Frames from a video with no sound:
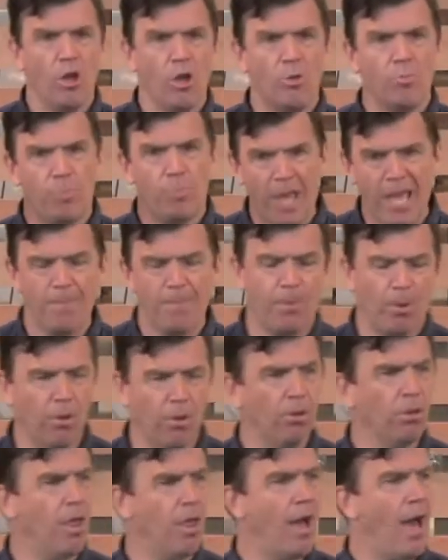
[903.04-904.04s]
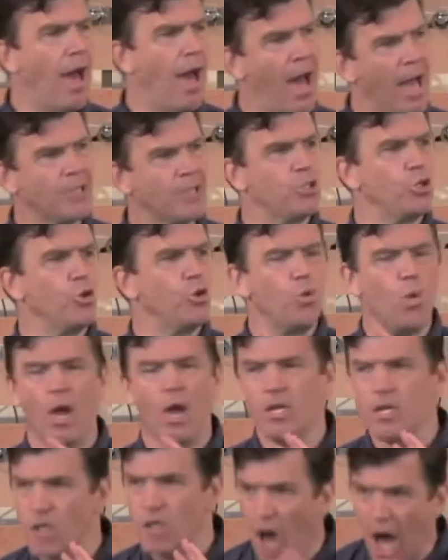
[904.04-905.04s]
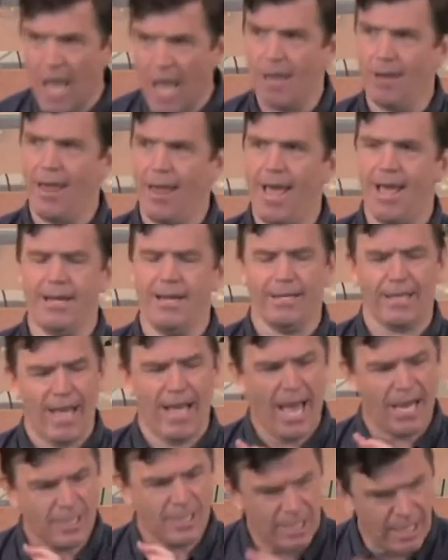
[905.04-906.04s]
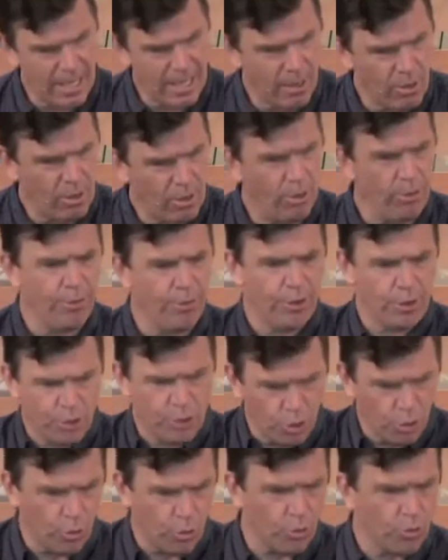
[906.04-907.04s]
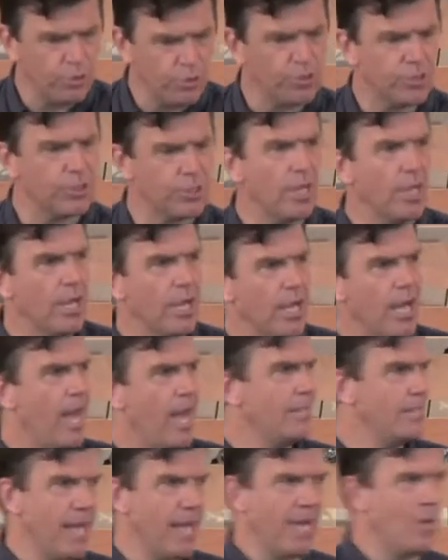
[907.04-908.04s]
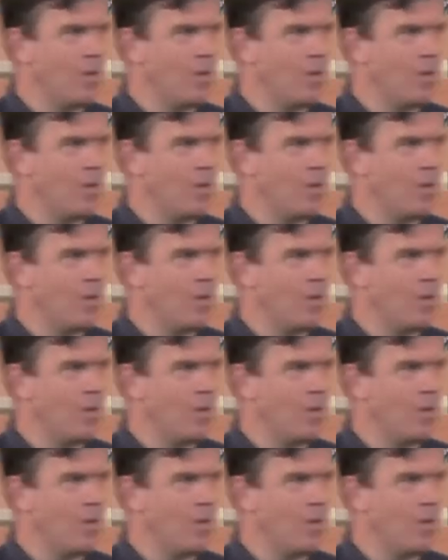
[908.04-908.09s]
people are to annihilate and kill the Jews and take